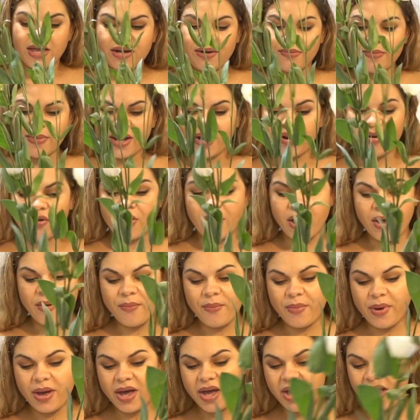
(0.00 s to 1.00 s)
and my
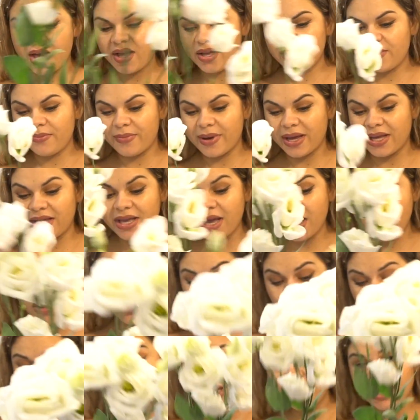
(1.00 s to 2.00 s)
grandma and my
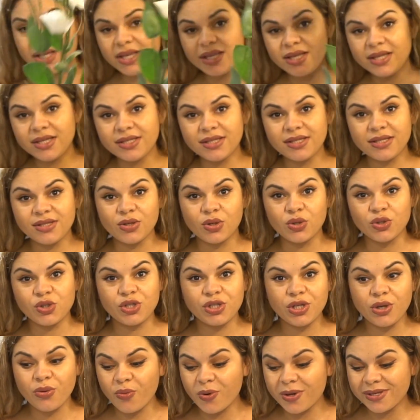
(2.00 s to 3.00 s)
aunties, so
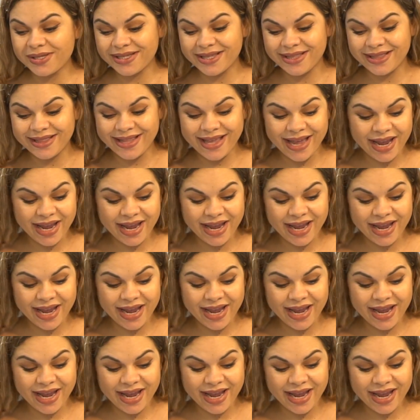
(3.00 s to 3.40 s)
she wasn't